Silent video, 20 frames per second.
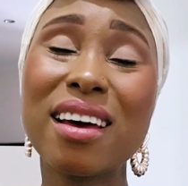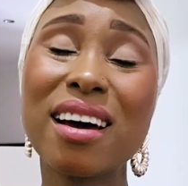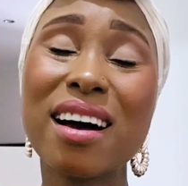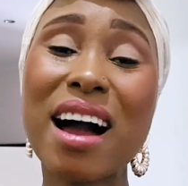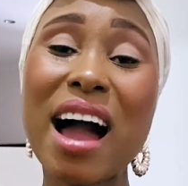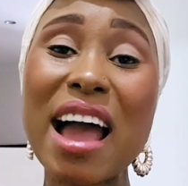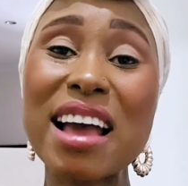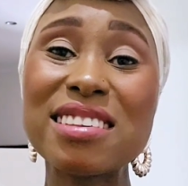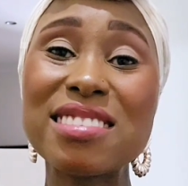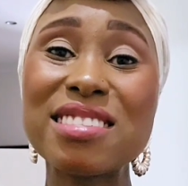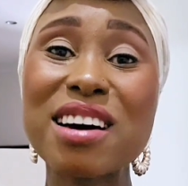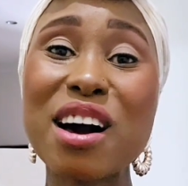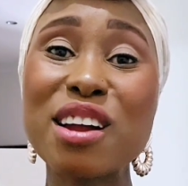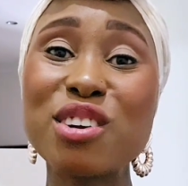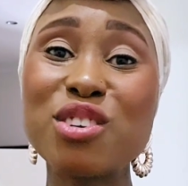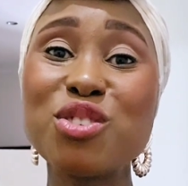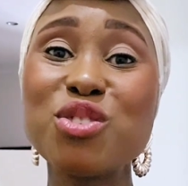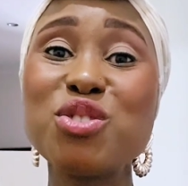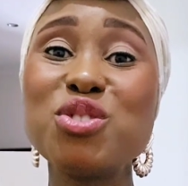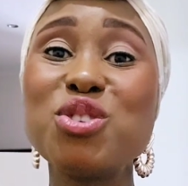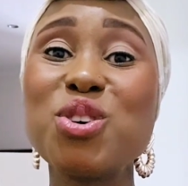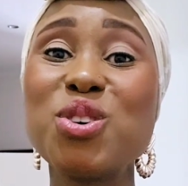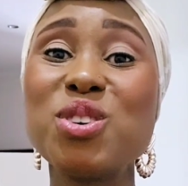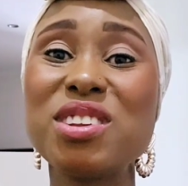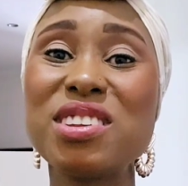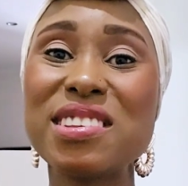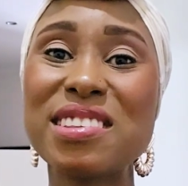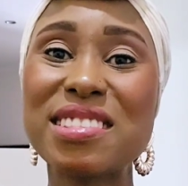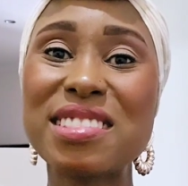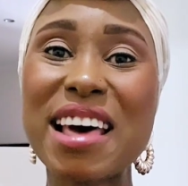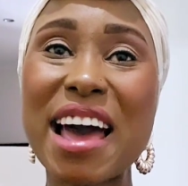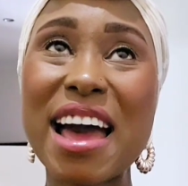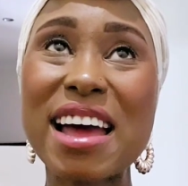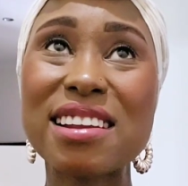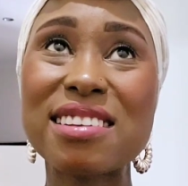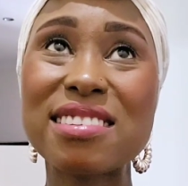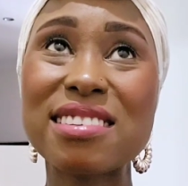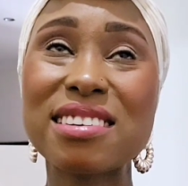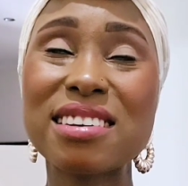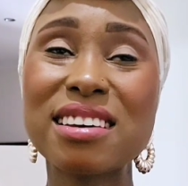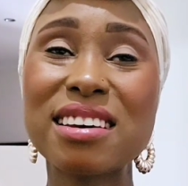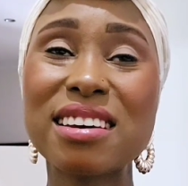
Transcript: I started to notice that